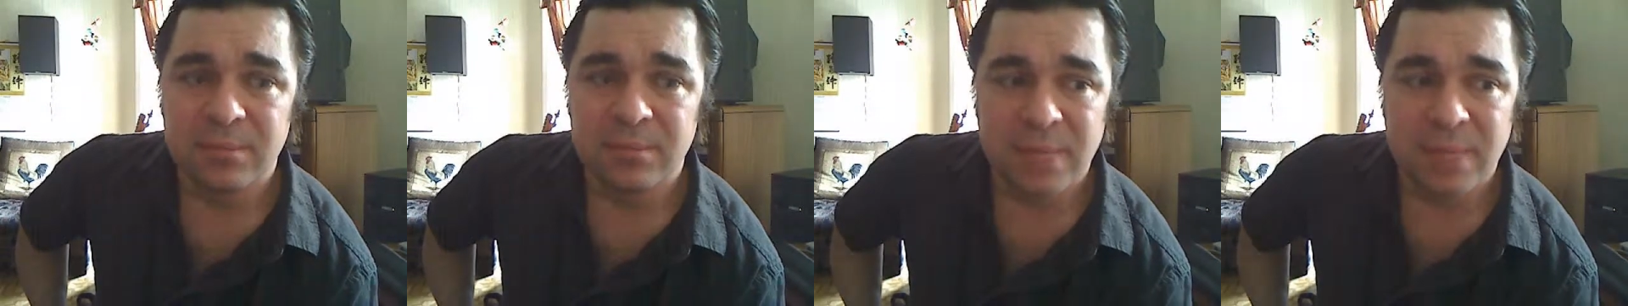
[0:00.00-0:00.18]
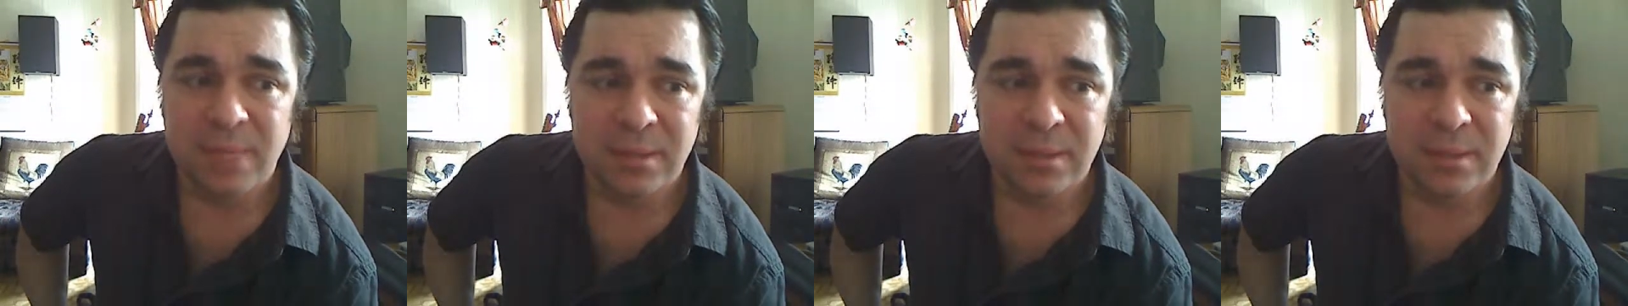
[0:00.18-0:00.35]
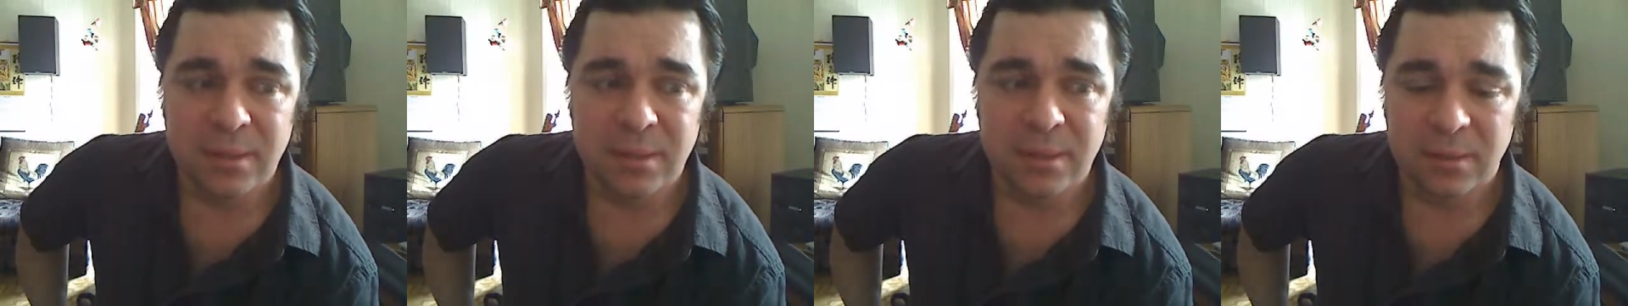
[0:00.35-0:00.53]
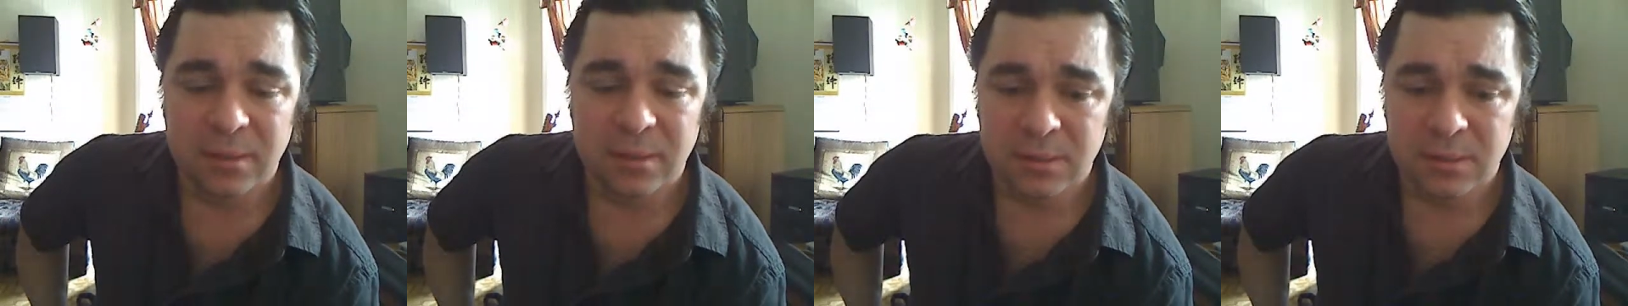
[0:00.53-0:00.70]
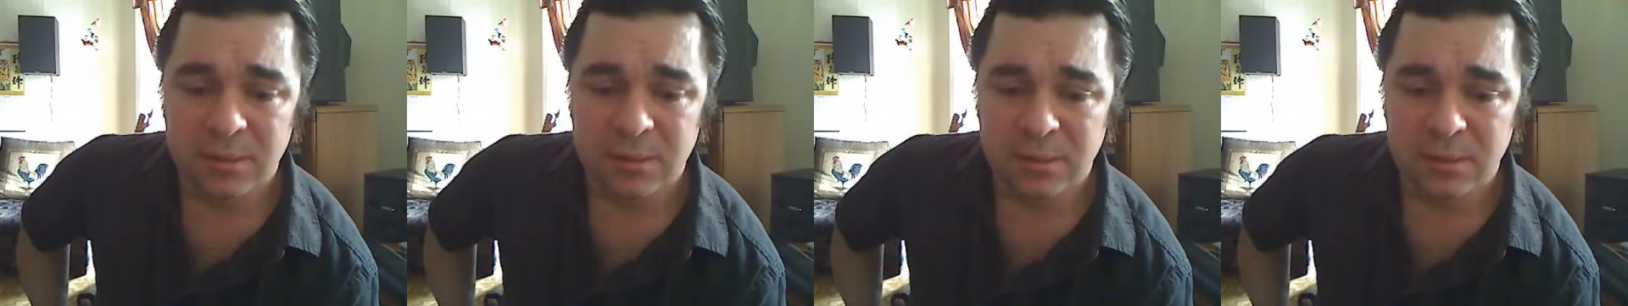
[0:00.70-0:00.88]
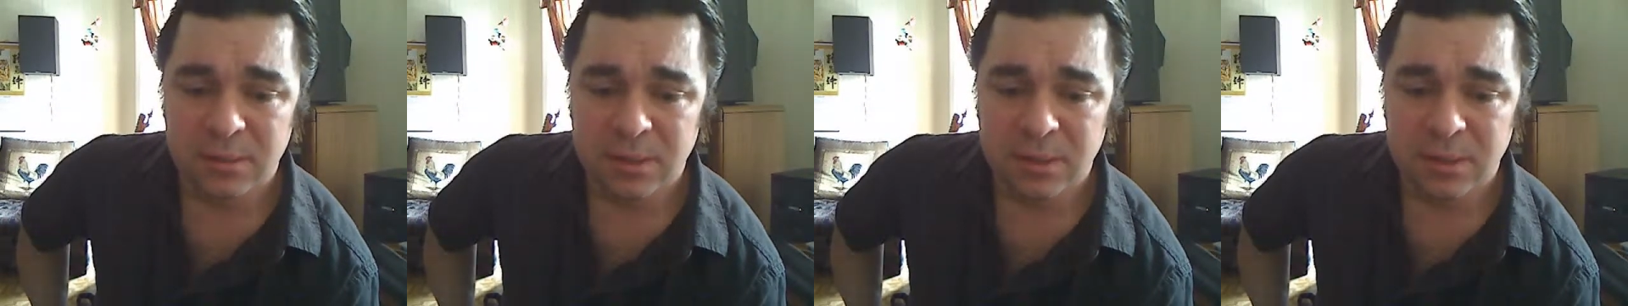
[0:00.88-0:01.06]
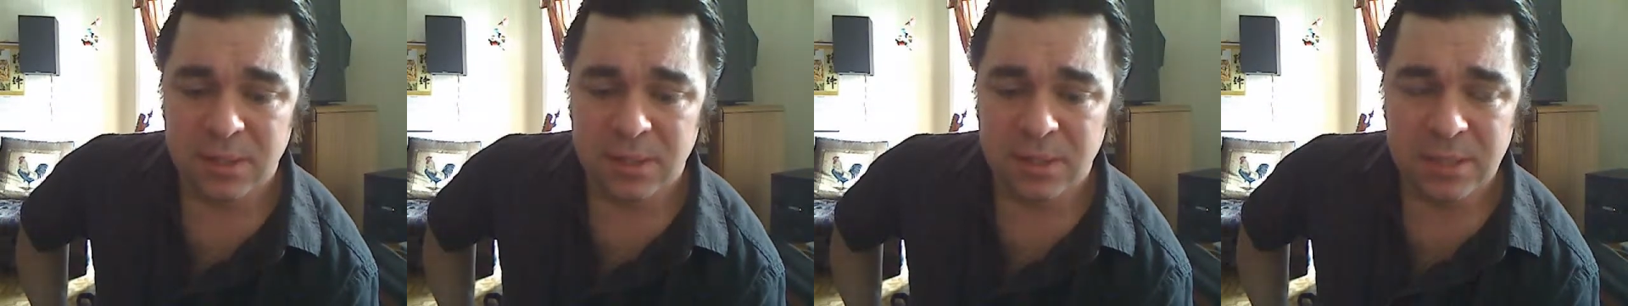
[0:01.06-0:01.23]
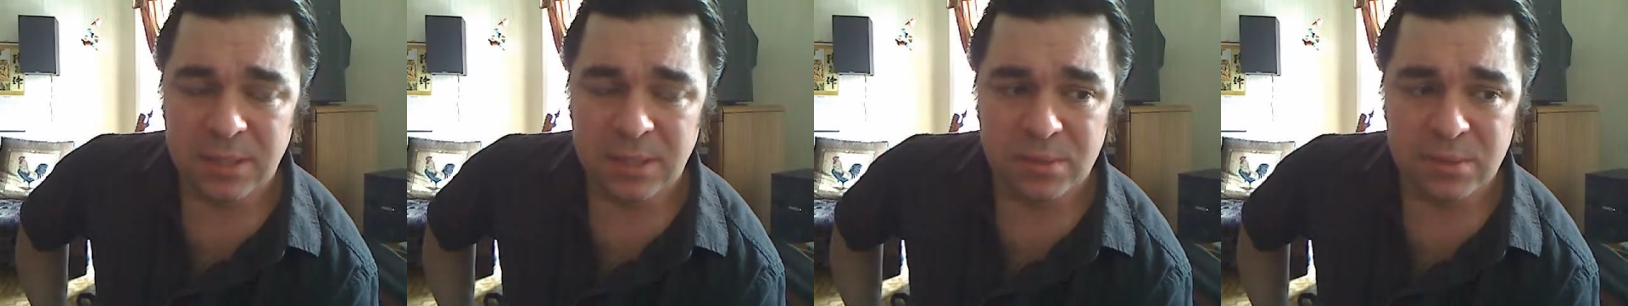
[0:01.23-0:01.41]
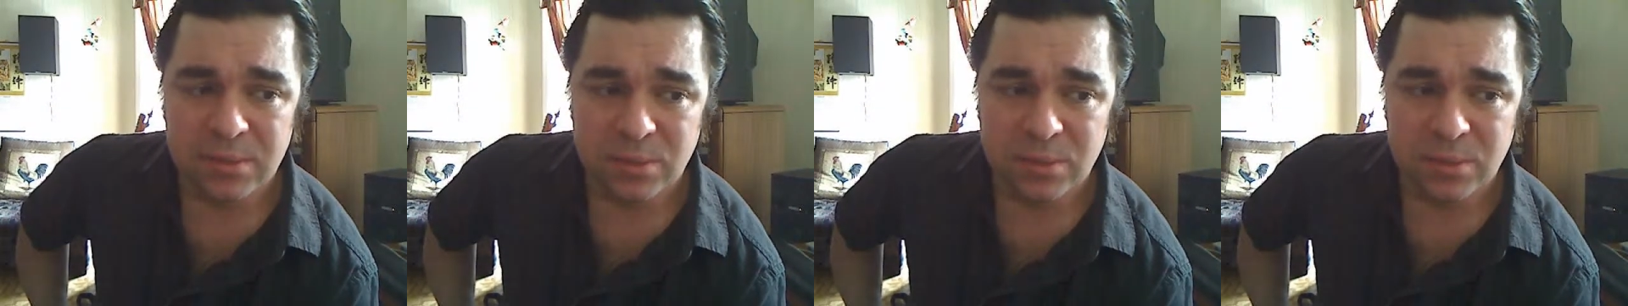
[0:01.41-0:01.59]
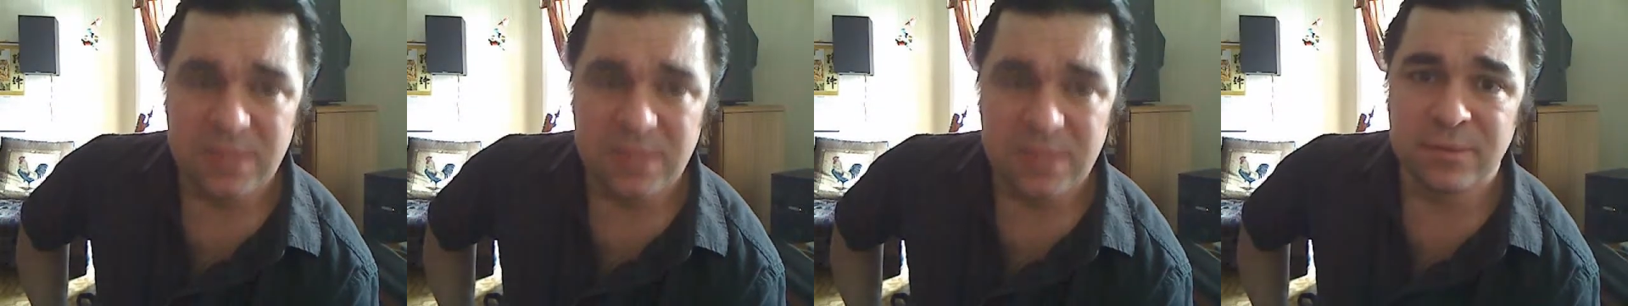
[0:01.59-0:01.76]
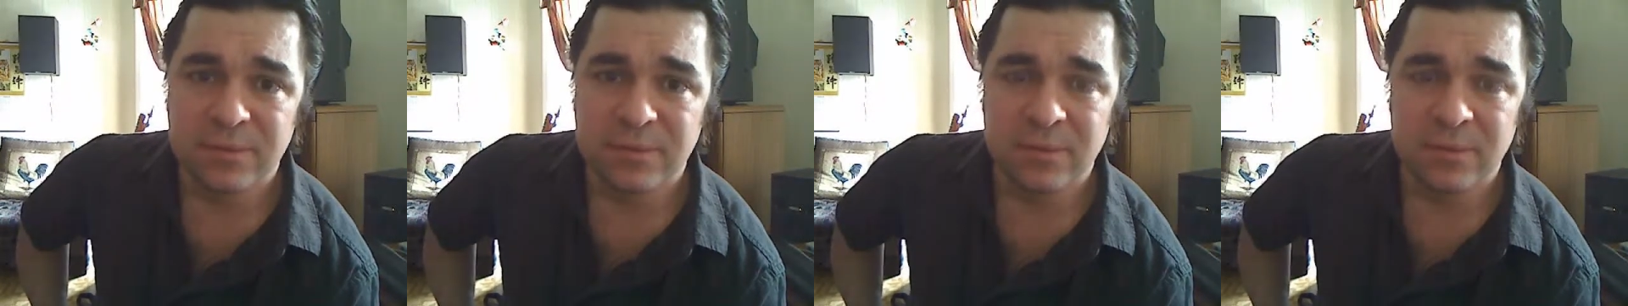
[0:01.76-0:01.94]
back there. It was
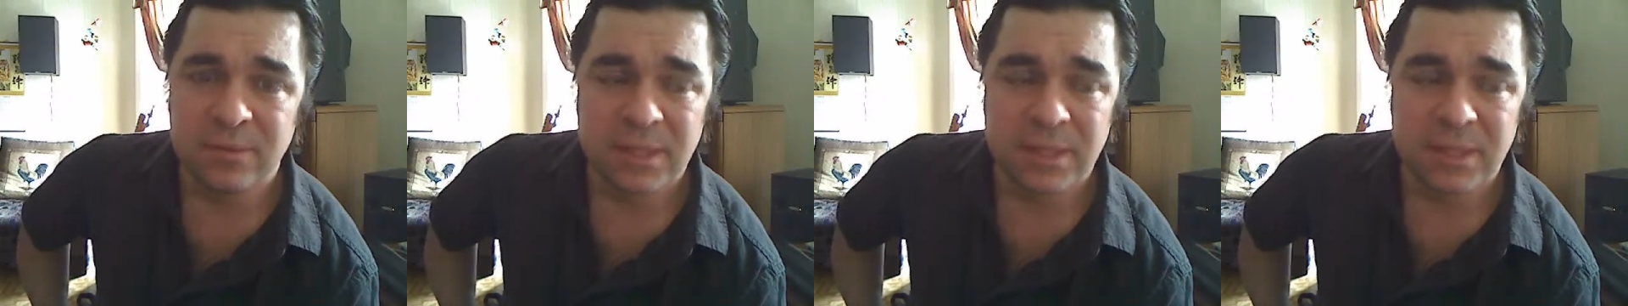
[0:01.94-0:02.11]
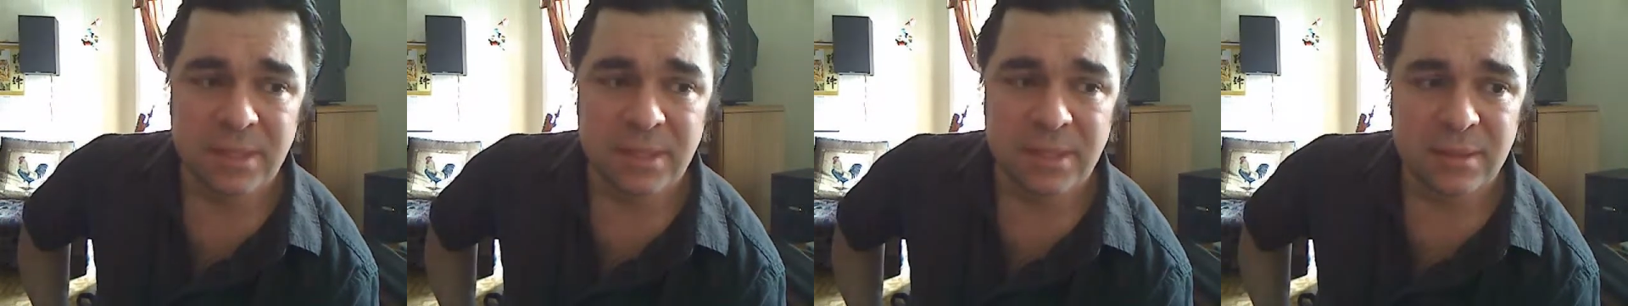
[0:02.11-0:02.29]
real for me